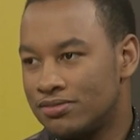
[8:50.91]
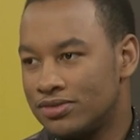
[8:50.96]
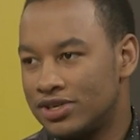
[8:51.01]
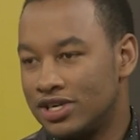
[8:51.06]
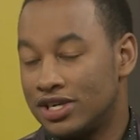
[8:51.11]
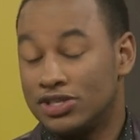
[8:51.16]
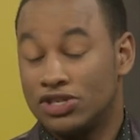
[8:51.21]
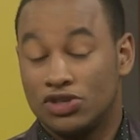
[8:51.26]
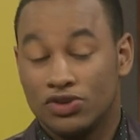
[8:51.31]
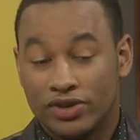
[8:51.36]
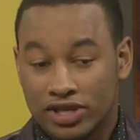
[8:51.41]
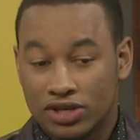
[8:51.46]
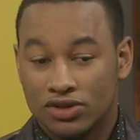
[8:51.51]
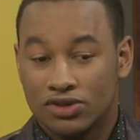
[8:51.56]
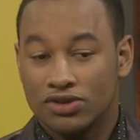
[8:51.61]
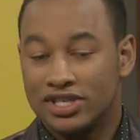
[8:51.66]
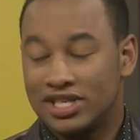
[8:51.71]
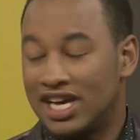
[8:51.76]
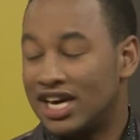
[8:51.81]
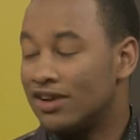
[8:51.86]
They're doing
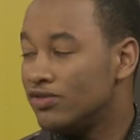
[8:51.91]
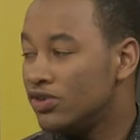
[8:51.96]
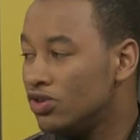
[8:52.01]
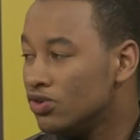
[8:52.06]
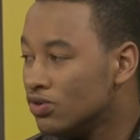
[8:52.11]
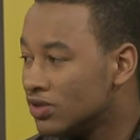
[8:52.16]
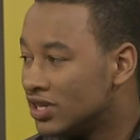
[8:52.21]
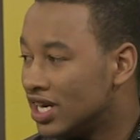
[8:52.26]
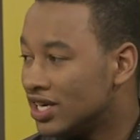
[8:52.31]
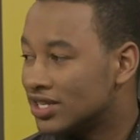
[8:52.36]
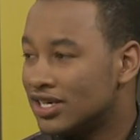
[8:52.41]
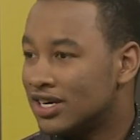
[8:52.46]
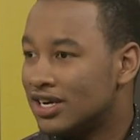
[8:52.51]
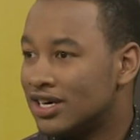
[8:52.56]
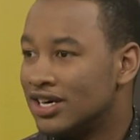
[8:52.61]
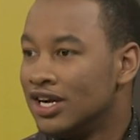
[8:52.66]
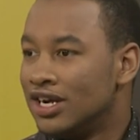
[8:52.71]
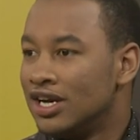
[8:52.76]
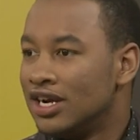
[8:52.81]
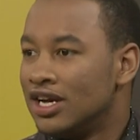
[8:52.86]
good. You have youth that
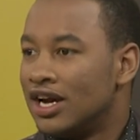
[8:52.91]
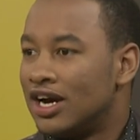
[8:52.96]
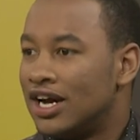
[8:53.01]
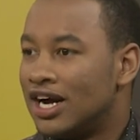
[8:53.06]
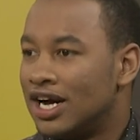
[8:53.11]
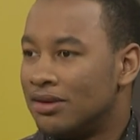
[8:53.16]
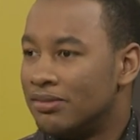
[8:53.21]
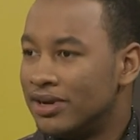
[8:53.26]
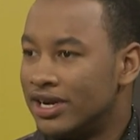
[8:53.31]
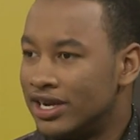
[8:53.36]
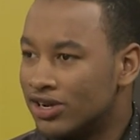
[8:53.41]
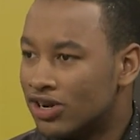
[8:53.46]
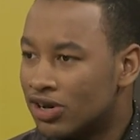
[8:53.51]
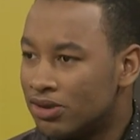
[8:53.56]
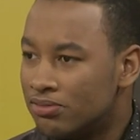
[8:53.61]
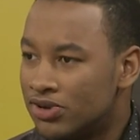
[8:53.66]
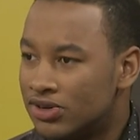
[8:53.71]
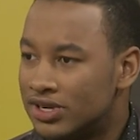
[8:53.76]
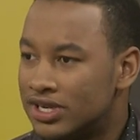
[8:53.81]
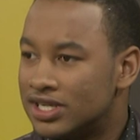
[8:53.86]
are uh, in
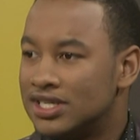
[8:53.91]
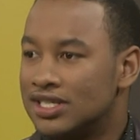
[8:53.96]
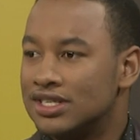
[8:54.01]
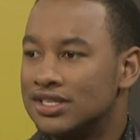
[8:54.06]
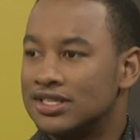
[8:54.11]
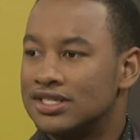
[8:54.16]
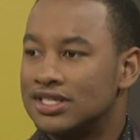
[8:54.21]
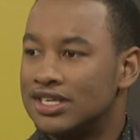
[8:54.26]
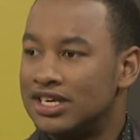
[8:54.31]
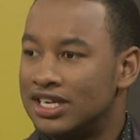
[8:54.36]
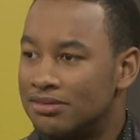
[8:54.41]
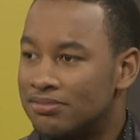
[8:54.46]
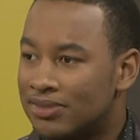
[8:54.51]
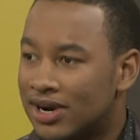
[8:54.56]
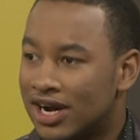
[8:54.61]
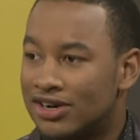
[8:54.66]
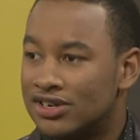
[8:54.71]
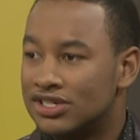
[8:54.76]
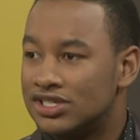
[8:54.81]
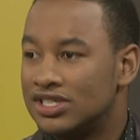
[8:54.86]
communities, in
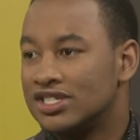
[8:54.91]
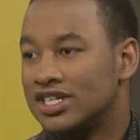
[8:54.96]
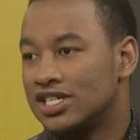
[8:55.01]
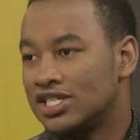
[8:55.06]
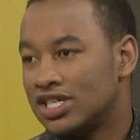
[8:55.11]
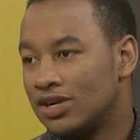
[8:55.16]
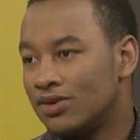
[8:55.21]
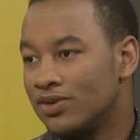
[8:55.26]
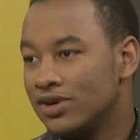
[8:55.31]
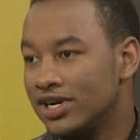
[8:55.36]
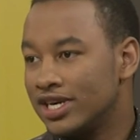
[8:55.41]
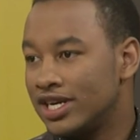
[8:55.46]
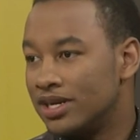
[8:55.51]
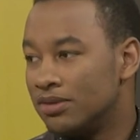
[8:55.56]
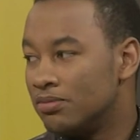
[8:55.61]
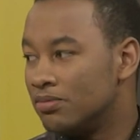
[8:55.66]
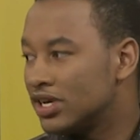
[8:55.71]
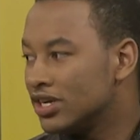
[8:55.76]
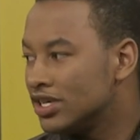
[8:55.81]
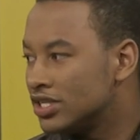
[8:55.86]
parishes that are
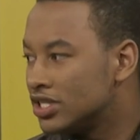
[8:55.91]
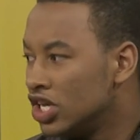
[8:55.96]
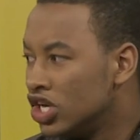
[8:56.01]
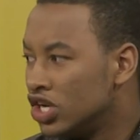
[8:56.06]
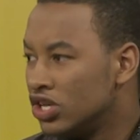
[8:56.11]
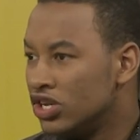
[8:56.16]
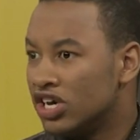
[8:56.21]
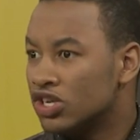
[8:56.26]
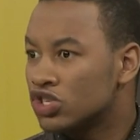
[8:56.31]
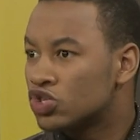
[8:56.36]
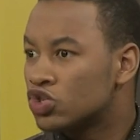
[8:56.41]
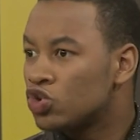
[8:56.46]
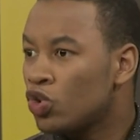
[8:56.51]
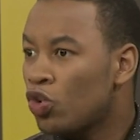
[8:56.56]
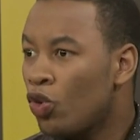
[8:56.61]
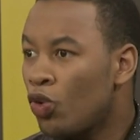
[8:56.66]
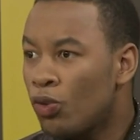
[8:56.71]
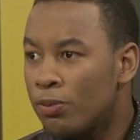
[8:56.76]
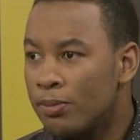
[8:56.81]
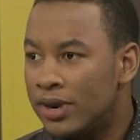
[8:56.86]
working because there are
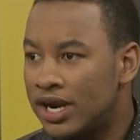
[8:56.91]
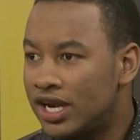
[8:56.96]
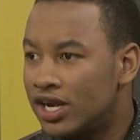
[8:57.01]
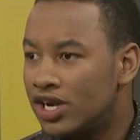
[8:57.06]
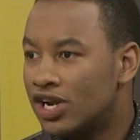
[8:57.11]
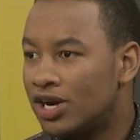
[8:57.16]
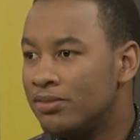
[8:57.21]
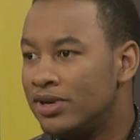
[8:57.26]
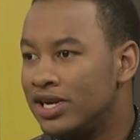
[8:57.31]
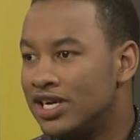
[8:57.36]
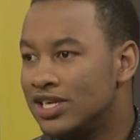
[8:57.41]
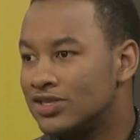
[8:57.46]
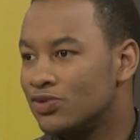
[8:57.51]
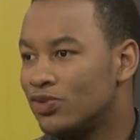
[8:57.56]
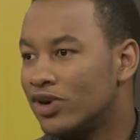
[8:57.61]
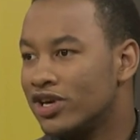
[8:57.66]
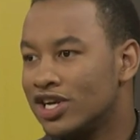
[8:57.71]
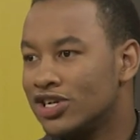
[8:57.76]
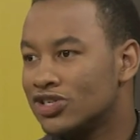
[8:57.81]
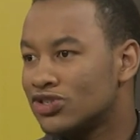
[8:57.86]
so many nominees.
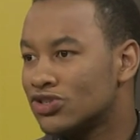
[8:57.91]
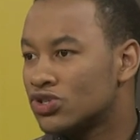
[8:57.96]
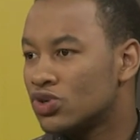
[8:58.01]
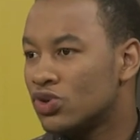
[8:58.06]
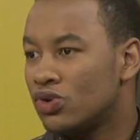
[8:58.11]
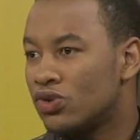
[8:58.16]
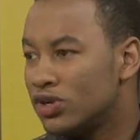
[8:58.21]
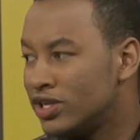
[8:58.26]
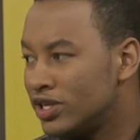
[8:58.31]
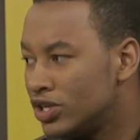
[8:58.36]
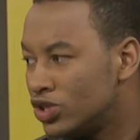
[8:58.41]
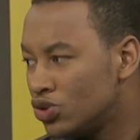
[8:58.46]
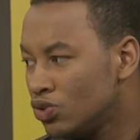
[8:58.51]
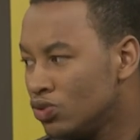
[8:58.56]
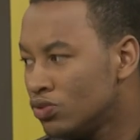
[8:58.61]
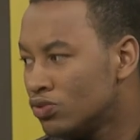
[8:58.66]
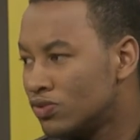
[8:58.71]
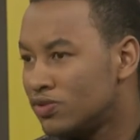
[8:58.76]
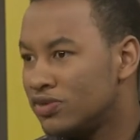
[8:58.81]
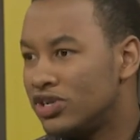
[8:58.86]
We're not just only
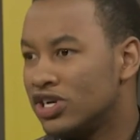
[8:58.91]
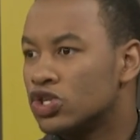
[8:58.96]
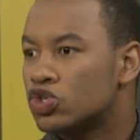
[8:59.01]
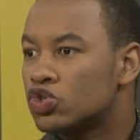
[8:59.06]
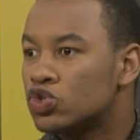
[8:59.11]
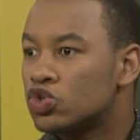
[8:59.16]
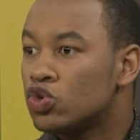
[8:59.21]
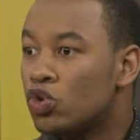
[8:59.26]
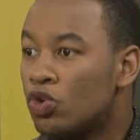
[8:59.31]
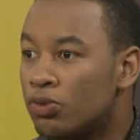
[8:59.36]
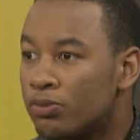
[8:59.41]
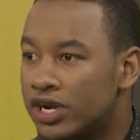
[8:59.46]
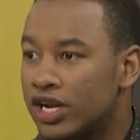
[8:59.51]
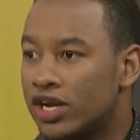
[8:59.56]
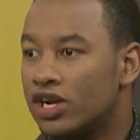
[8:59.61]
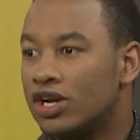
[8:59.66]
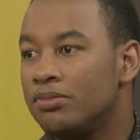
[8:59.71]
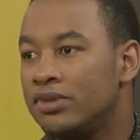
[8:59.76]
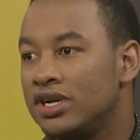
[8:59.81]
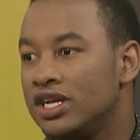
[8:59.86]
two. There are so
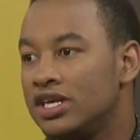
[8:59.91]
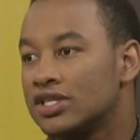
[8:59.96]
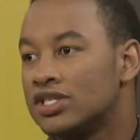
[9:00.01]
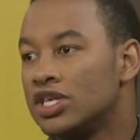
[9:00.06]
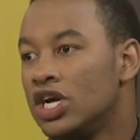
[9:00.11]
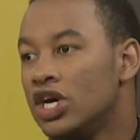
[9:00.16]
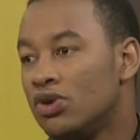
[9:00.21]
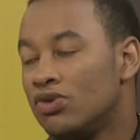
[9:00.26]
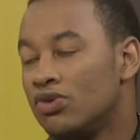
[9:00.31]
many nominees yeah.